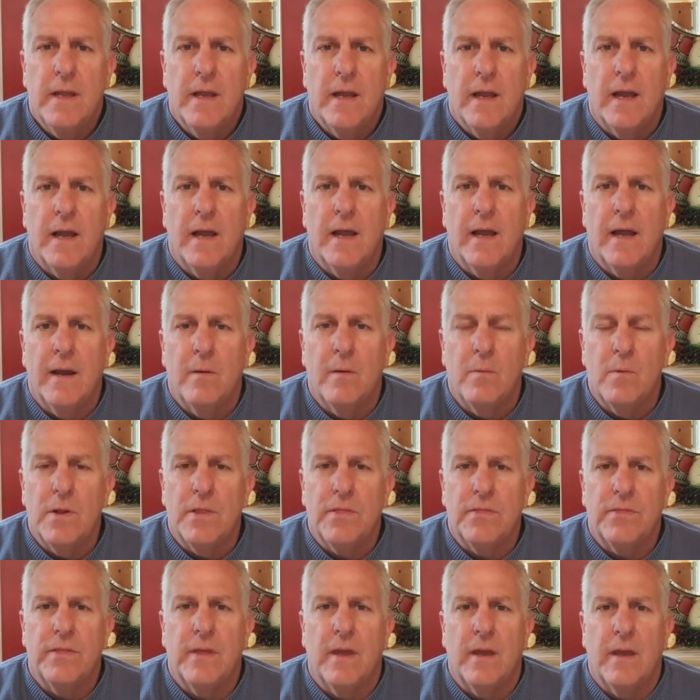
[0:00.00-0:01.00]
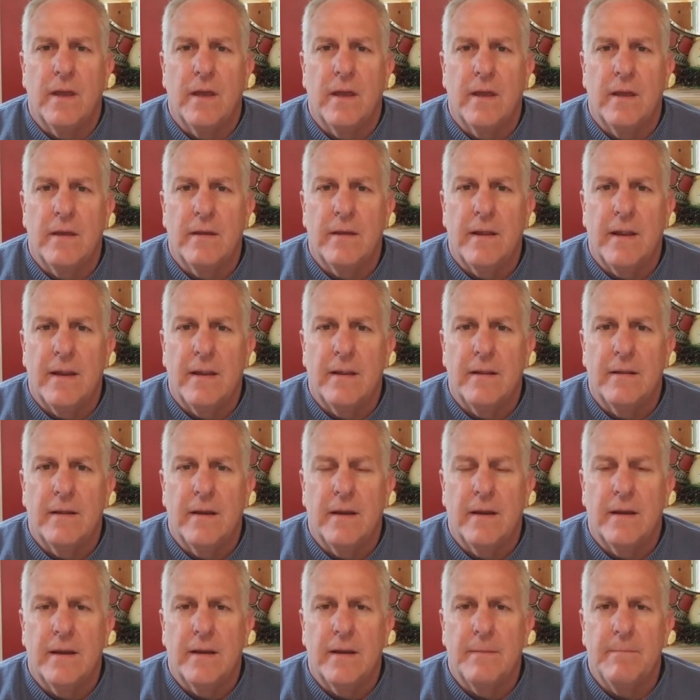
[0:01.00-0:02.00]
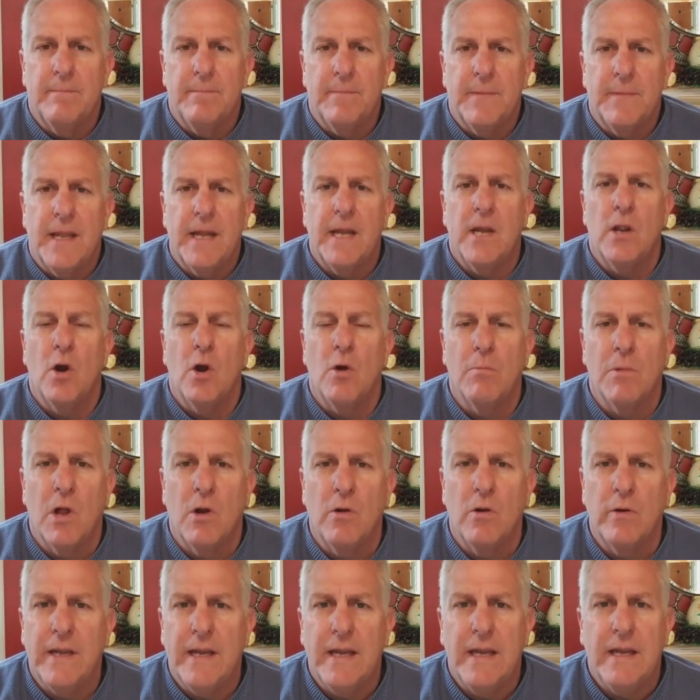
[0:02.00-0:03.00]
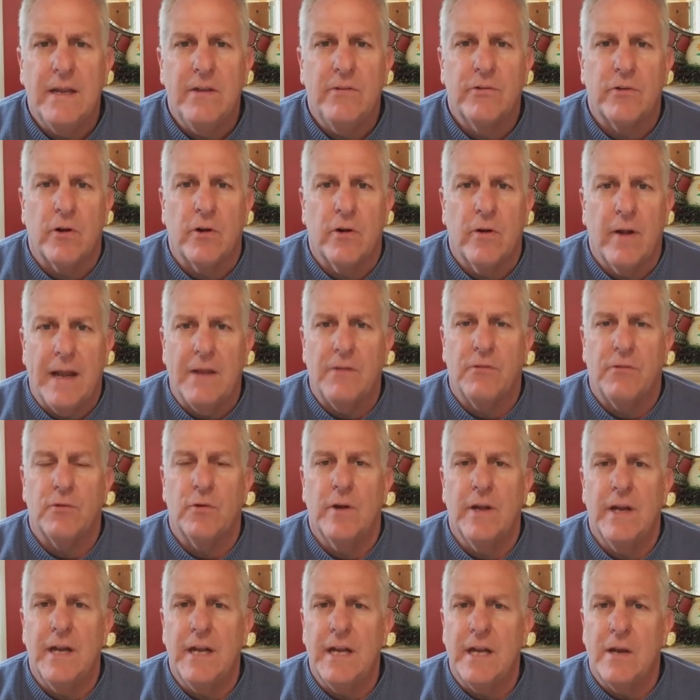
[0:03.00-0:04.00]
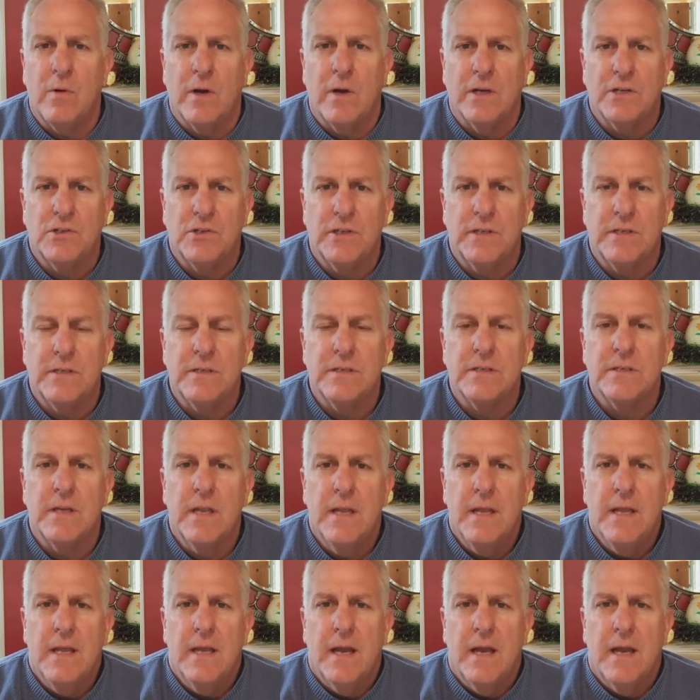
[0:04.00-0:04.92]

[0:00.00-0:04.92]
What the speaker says: with any home loan needs or answering any questions,